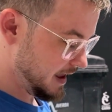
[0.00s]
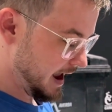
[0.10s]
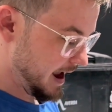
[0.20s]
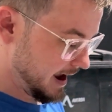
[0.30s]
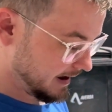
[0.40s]

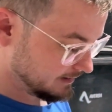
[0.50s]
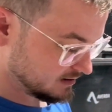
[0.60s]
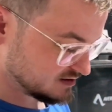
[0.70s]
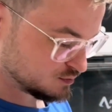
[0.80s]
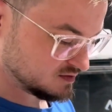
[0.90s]
And
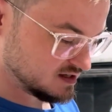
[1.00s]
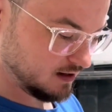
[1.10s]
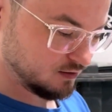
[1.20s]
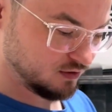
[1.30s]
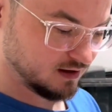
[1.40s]
this was the
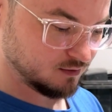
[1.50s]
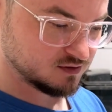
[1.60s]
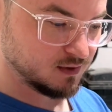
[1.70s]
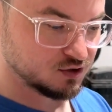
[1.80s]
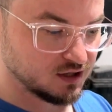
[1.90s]
other thing I was
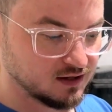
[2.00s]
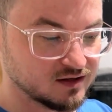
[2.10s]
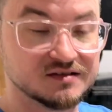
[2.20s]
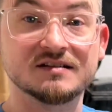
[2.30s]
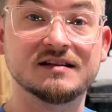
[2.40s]
mentioning.
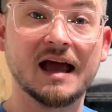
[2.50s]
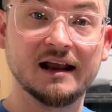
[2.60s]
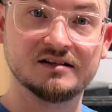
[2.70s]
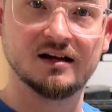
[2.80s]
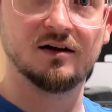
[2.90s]
This is the
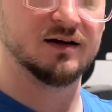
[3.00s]
antenna